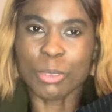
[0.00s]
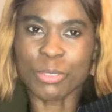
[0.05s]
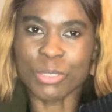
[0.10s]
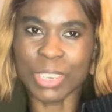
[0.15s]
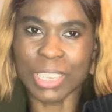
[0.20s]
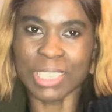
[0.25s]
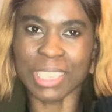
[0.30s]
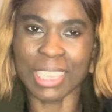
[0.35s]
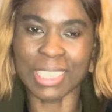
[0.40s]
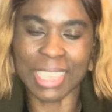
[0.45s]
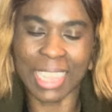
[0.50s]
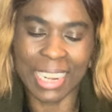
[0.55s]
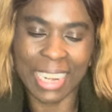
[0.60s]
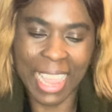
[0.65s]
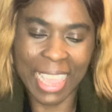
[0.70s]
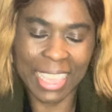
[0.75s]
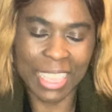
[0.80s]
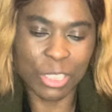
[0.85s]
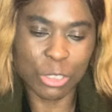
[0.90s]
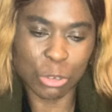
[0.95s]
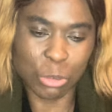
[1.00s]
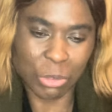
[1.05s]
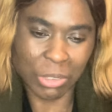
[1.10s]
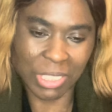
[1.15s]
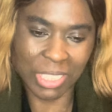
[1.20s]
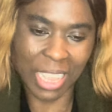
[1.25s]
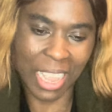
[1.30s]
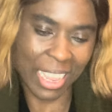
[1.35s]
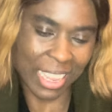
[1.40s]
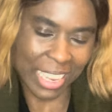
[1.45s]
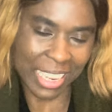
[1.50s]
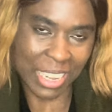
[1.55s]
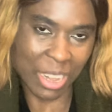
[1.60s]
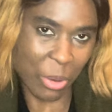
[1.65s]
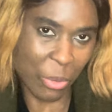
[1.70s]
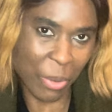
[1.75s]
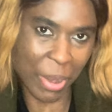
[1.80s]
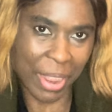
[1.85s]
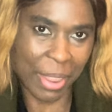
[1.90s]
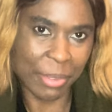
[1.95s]
of trousers, I like it to sag in
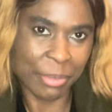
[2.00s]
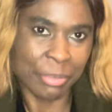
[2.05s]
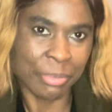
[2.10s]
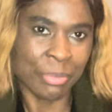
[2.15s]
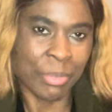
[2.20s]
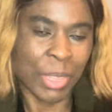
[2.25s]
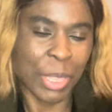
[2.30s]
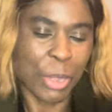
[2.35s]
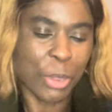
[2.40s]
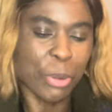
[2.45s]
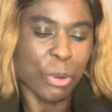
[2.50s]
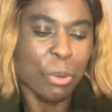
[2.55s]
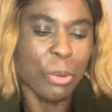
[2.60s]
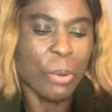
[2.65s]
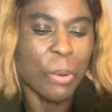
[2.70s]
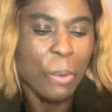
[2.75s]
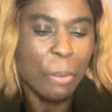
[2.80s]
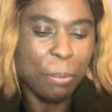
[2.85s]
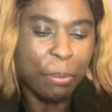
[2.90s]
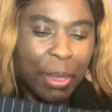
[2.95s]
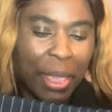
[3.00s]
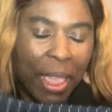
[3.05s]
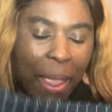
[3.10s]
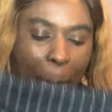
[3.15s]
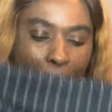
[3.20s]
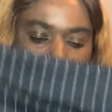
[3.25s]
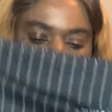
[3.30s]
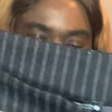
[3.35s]
a way, you know, on me.